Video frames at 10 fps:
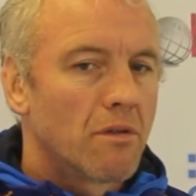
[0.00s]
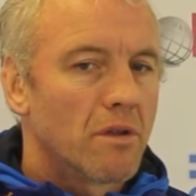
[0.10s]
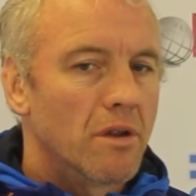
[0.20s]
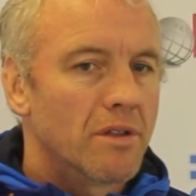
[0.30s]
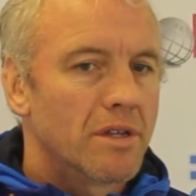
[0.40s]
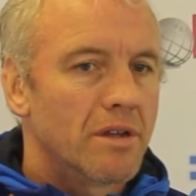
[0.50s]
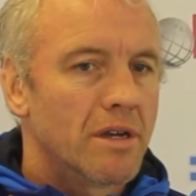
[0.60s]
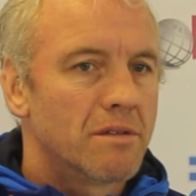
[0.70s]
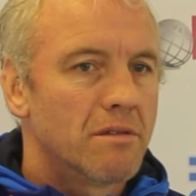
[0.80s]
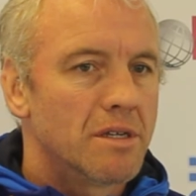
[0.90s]
You
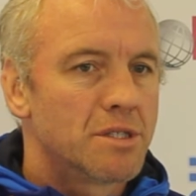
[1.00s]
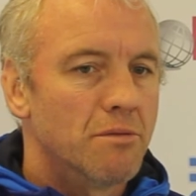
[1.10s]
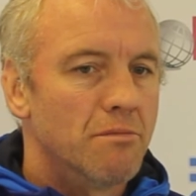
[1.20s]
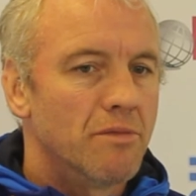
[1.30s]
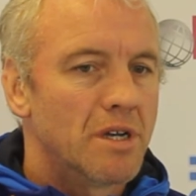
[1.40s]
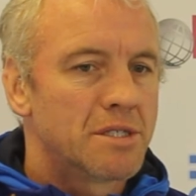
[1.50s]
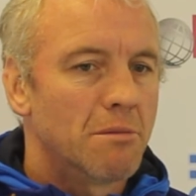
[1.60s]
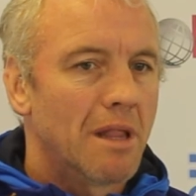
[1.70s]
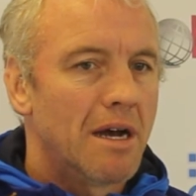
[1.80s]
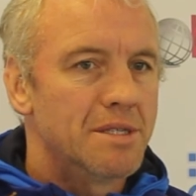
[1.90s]
know, there's
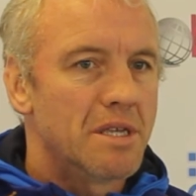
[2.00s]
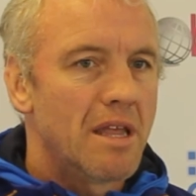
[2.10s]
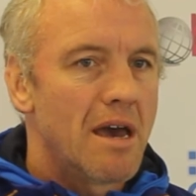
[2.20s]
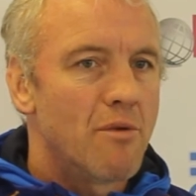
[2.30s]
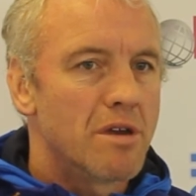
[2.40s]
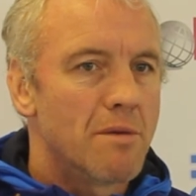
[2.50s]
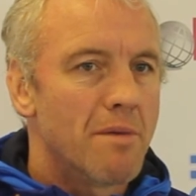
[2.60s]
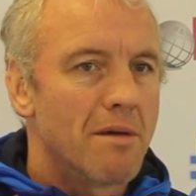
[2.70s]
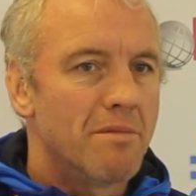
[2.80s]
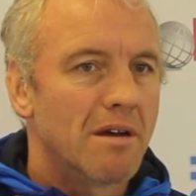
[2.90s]
some lines in there where you
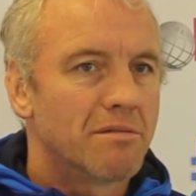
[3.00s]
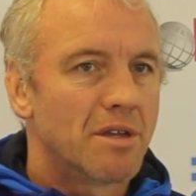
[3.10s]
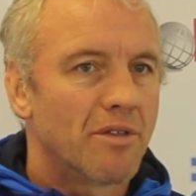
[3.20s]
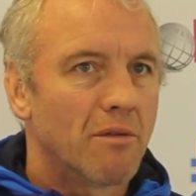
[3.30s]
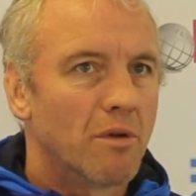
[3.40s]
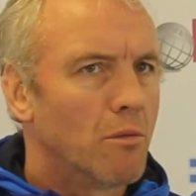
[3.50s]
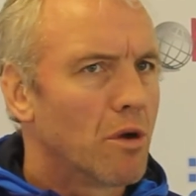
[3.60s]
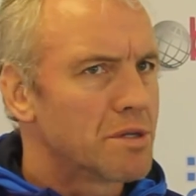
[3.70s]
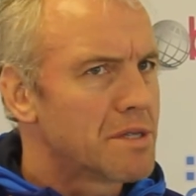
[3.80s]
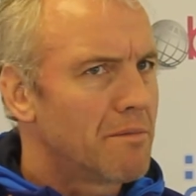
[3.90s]
might be able to think, well,
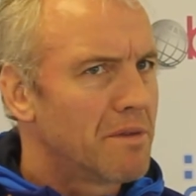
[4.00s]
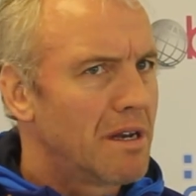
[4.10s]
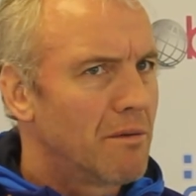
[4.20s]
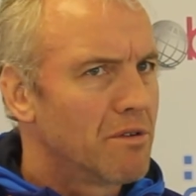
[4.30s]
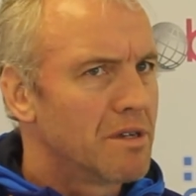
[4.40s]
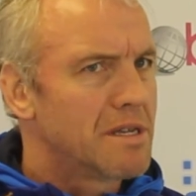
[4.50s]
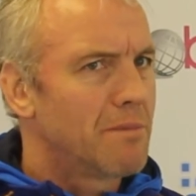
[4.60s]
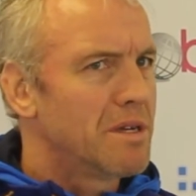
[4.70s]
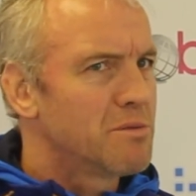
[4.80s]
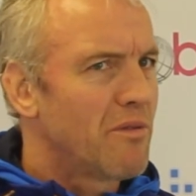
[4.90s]
what does that mean? And what does
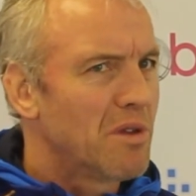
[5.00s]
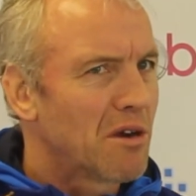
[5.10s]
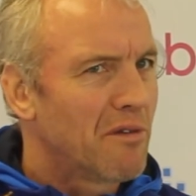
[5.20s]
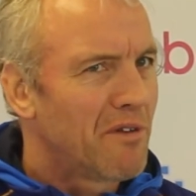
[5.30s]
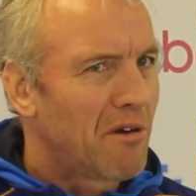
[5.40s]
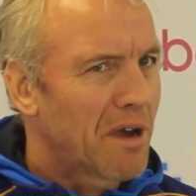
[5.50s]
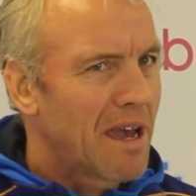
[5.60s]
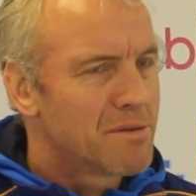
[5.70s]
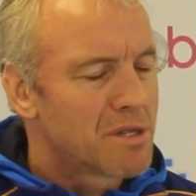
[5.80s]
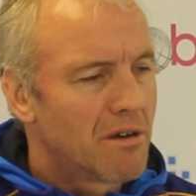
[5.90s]
that mean? We've only got four
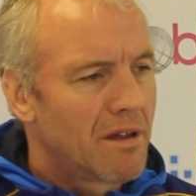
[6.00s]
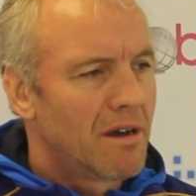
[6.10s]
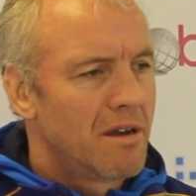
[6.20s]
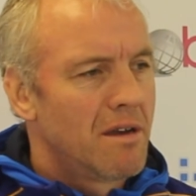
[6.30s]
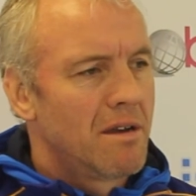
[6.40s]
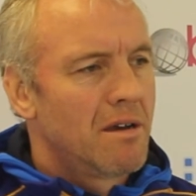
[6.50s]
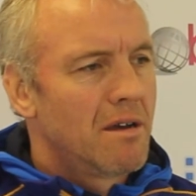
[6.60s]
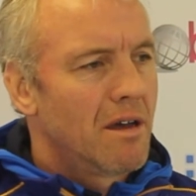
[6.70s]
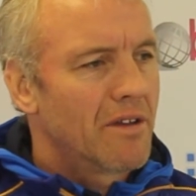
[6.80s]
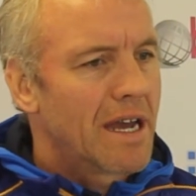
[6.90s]
games and all that.
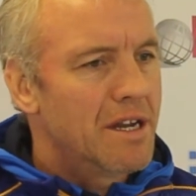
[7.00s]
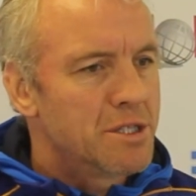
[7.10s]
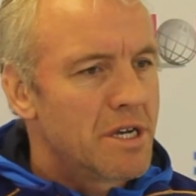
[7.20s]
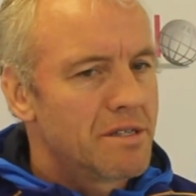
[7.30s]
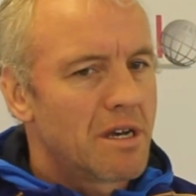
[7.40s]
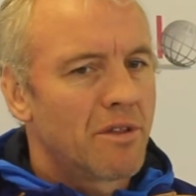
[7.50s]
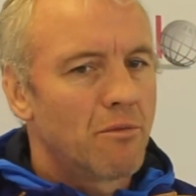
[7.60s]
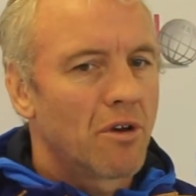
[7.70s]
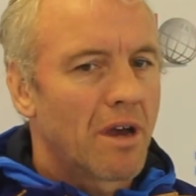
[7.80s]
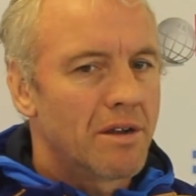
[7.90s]
I
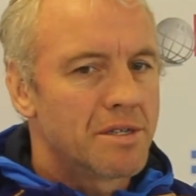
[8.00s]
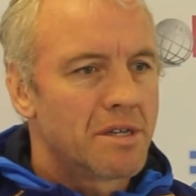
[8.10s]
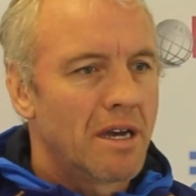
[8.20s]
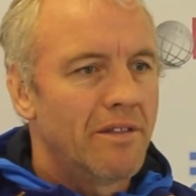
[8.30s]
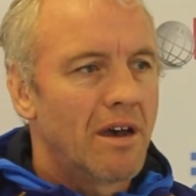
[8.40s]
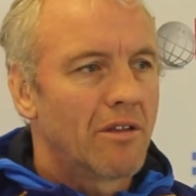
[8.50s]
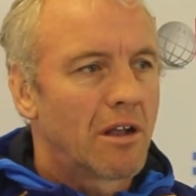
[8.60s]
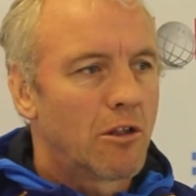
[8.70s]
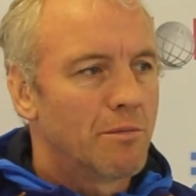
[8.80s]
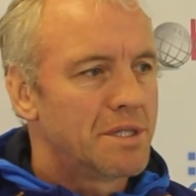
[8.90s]
think what Gary's saying there, the
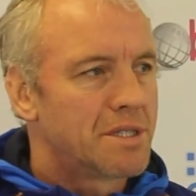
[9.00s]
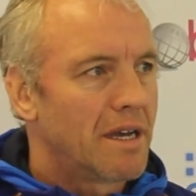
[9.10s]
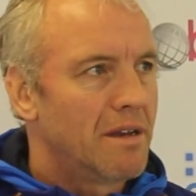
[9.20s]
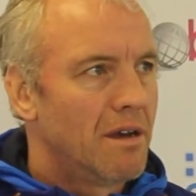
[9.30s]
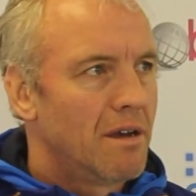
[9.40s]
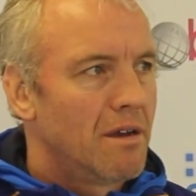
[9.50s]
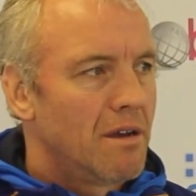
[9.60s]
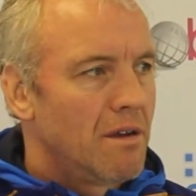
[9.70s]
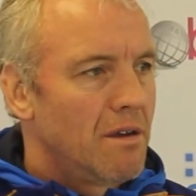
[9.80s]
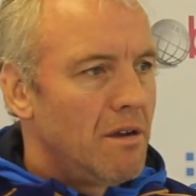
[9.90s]
club is saying,
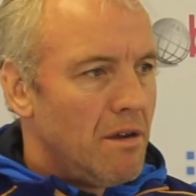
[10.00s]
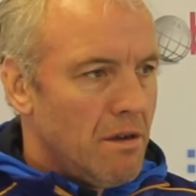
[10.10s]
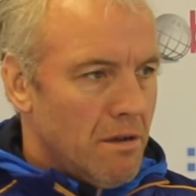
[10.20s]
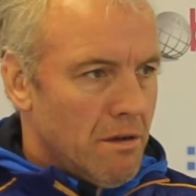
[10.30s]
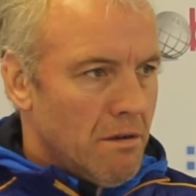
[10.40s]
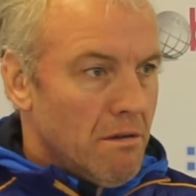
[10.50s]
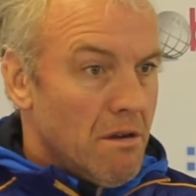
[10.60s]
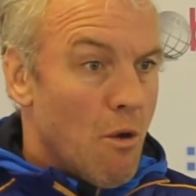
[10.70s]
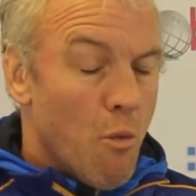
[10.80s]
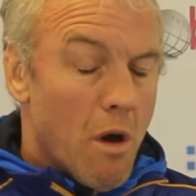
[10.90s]

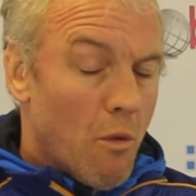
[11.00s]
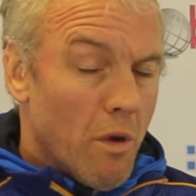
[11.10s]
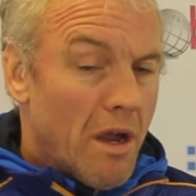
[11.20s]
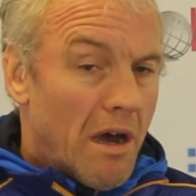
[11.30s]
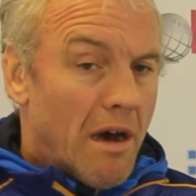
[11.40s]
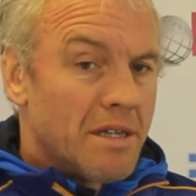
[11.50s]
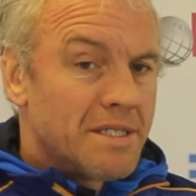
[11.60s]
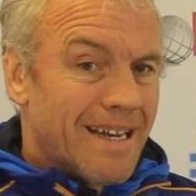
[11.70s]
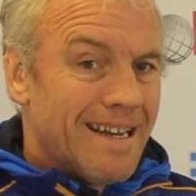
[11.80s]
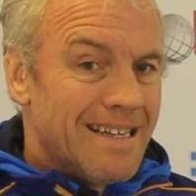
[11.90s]
and what we are
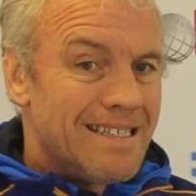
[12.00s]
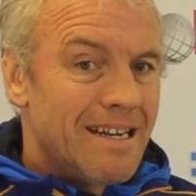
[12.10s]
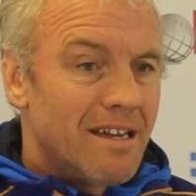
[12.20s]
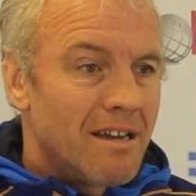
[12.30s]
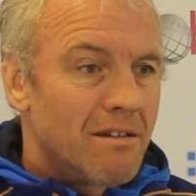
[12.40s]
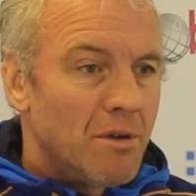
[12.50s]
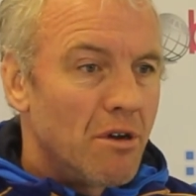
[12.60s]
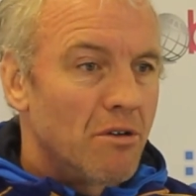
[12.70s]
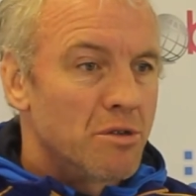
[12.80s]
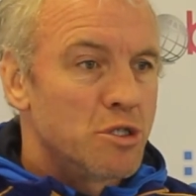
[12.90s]
saying is, we're
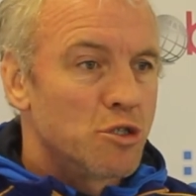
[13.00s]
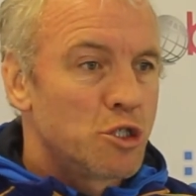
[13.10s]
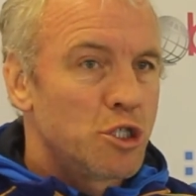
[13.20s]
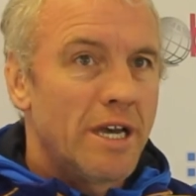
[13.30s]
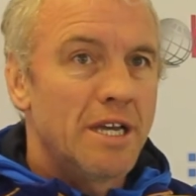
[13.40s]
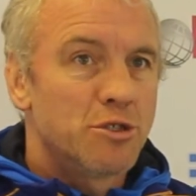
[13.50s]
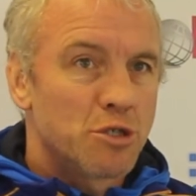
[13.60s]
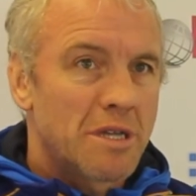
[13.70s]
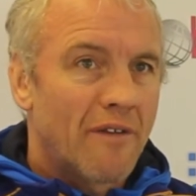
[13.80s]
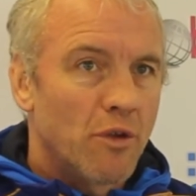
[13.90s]
not going to just change
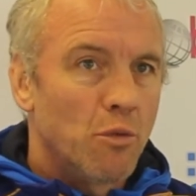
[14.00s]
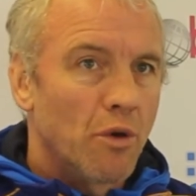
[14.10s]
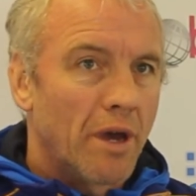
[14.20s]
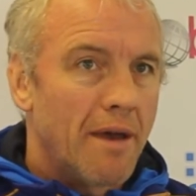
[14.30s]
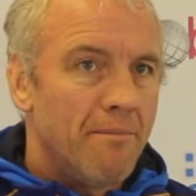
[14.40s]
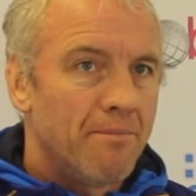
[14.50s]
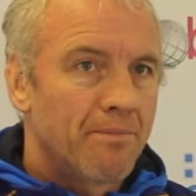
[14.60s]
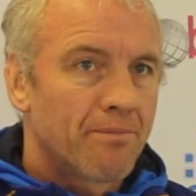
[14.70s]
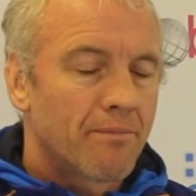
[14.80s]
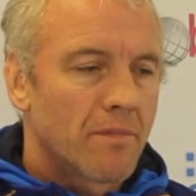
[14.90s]
just after one game.
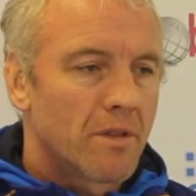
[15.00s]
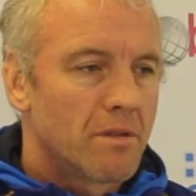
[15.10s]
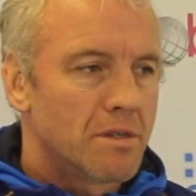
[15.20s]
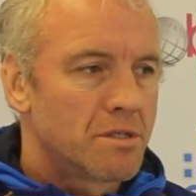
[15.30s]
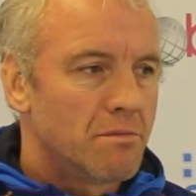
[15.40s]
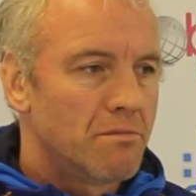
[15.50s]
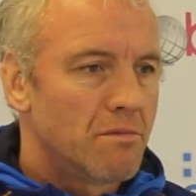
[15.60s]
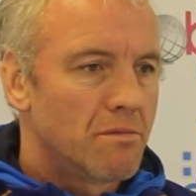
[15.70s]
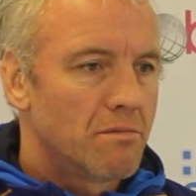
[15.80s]
There's some